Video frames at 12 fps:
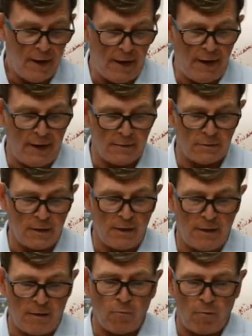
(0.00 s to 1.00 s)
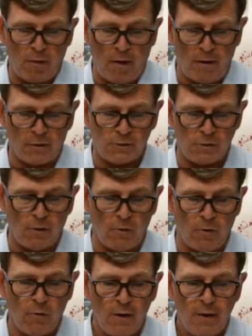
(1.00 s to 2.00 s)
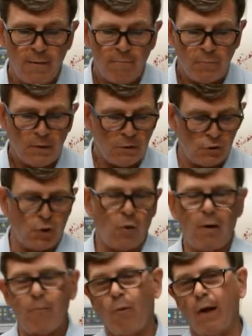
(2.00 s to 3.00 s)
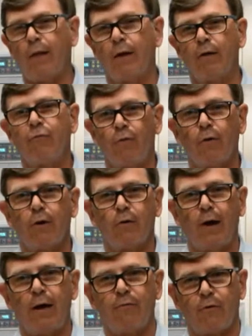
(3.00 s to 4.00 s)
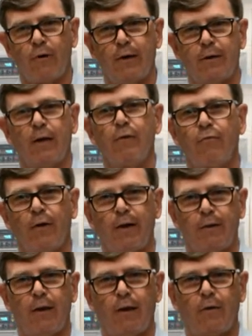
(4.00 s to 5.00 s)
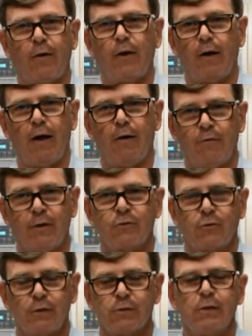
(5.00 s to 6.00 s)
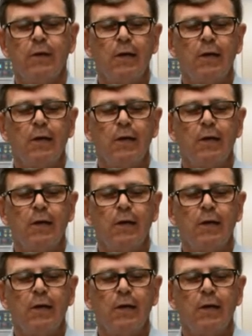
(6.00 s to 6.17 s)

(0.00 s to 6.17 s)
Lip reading: And it will also show up well in a photograph for identifying the area of interest,